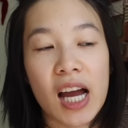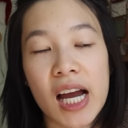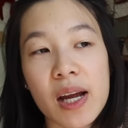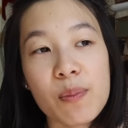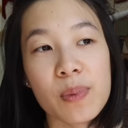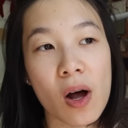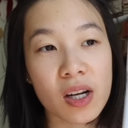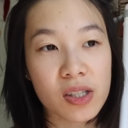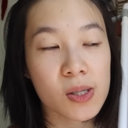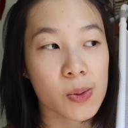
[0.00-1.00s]
I
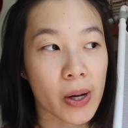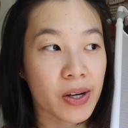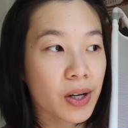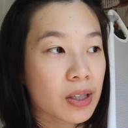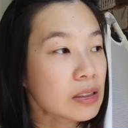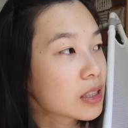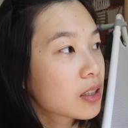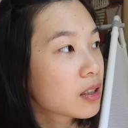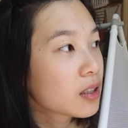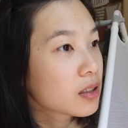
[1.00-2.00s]
blocked a sweater
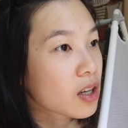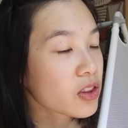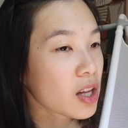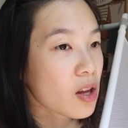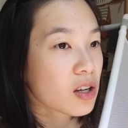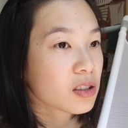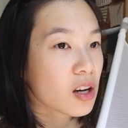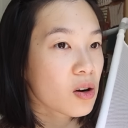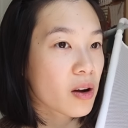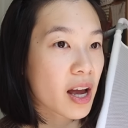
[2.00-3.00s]
not that long
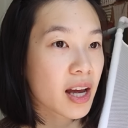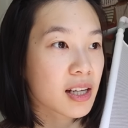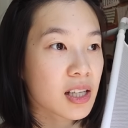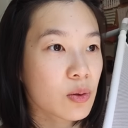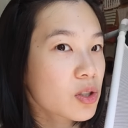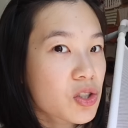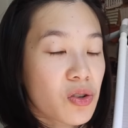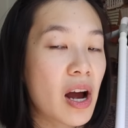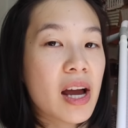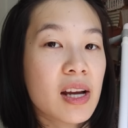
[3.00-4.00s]
ago, and it was
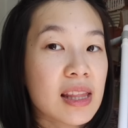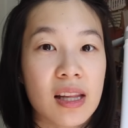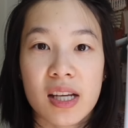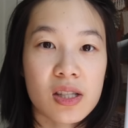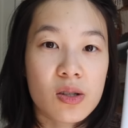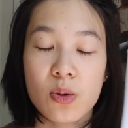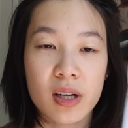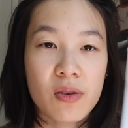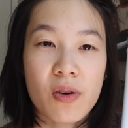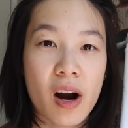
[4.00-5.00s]
dry in less than
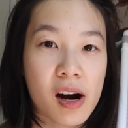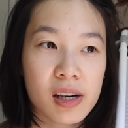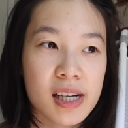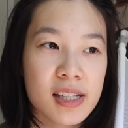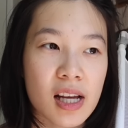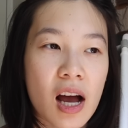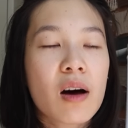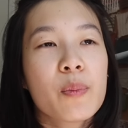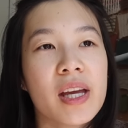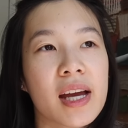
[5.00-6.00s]
24 hours,
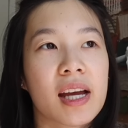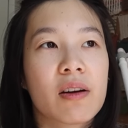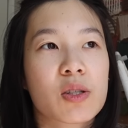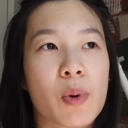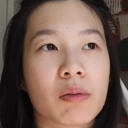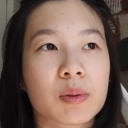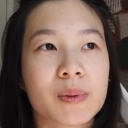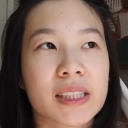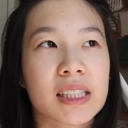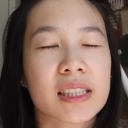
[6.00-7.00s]
albeit it was
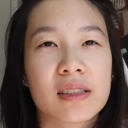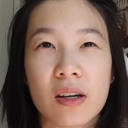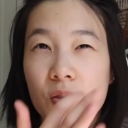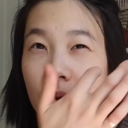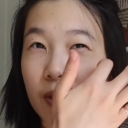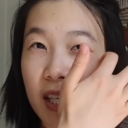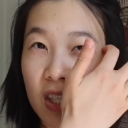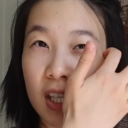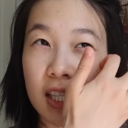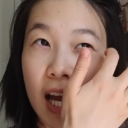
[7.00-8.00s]
probably a little also
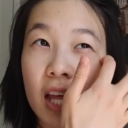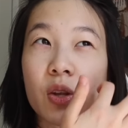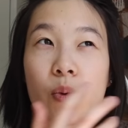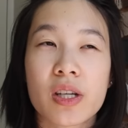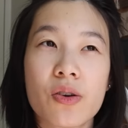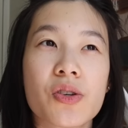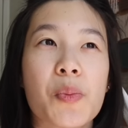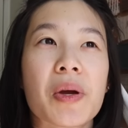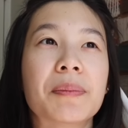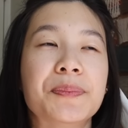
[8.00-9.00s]
nicer because I had the windows
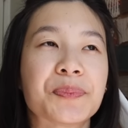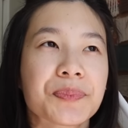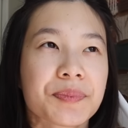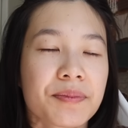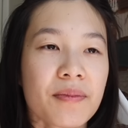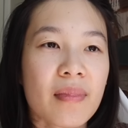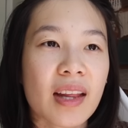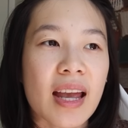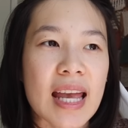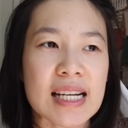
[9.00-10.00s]
open
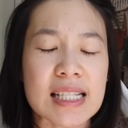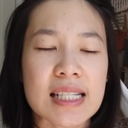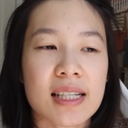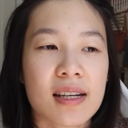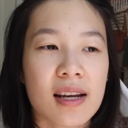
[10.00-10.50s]
and